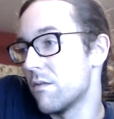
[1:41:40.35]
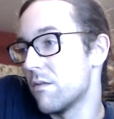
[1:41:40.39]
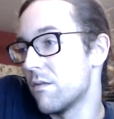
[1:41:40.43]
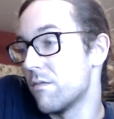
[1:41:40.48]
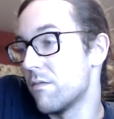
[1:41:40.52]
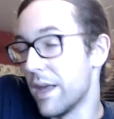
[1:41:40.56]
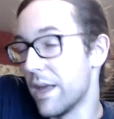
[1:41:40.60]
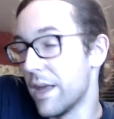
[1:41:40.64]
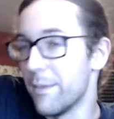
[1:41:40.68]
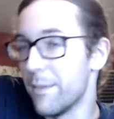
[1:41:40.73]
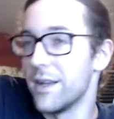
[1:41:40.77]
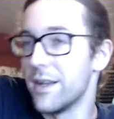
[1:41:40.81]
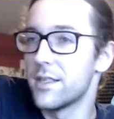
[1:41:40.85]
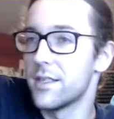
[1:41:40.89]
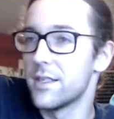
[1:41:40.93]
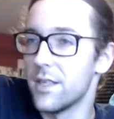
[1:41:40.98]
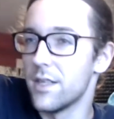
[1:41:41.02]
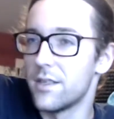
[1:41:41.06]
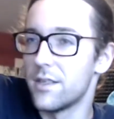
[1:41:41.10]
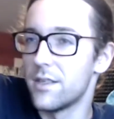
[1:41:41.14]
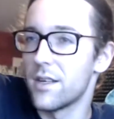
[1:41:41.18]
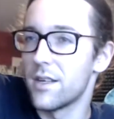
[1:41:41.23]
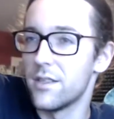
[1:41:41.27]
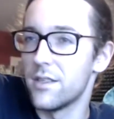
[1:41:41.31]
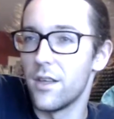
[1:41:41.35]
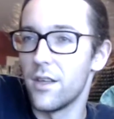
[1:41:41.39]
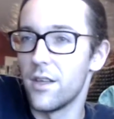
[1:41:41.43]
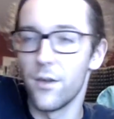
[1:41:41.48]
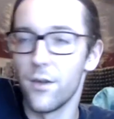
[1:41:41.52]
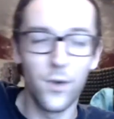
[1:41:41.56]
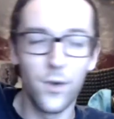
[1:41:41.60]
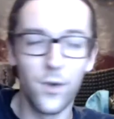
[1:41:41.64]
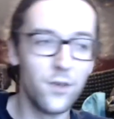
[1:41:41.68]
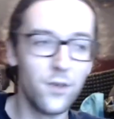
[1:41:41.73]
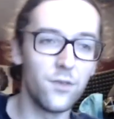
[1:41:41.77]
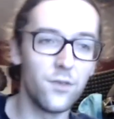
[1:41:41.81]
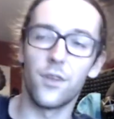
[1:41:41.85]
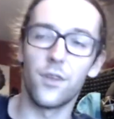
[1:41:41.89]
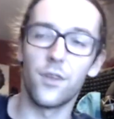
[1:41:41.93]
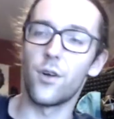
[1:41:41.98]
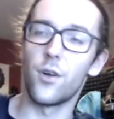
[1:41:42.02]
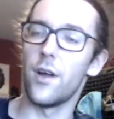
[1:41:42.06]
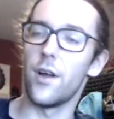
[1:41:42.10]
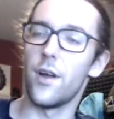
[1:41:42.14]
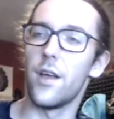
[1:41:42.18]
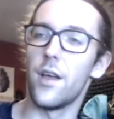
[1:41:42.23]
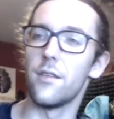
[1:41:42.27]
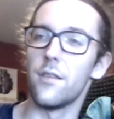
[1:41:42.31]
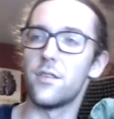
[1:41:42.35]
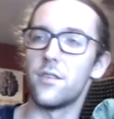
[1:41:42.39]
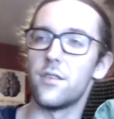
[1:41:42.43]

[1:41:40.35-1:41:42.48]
That makes sense because the other wheel's on the ground,